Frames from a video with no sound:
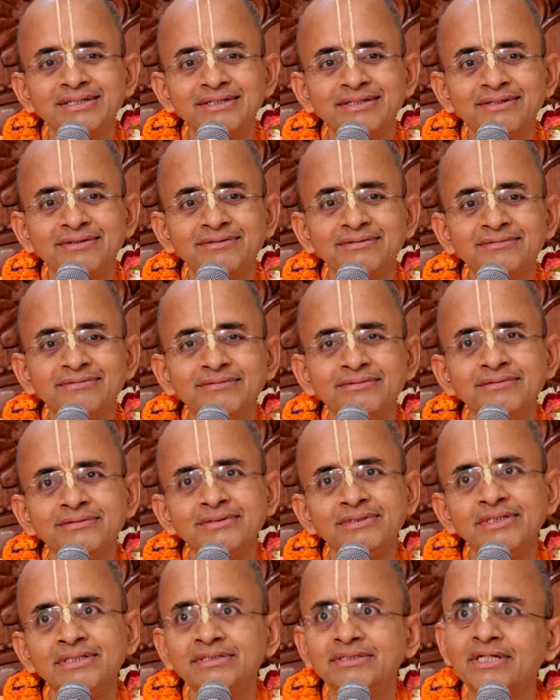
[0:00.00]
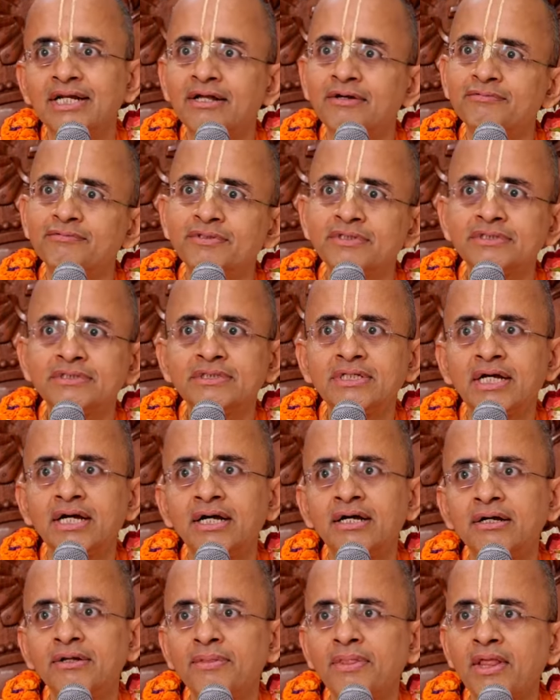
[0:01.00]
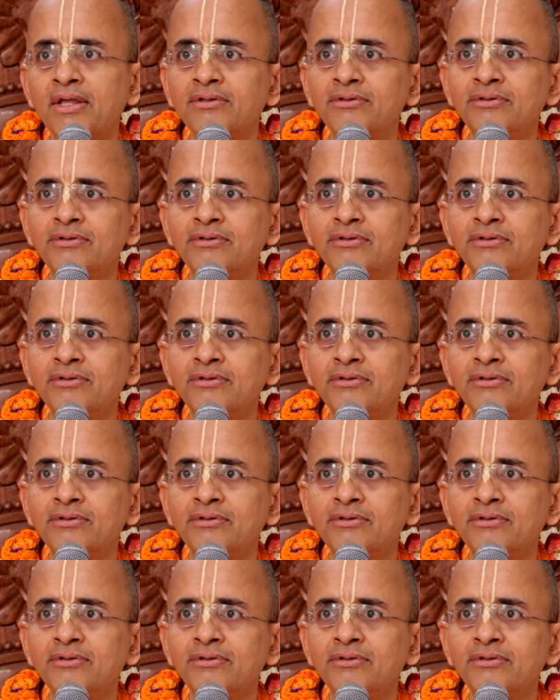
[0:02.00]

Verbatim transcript: you know, instead of Krishna,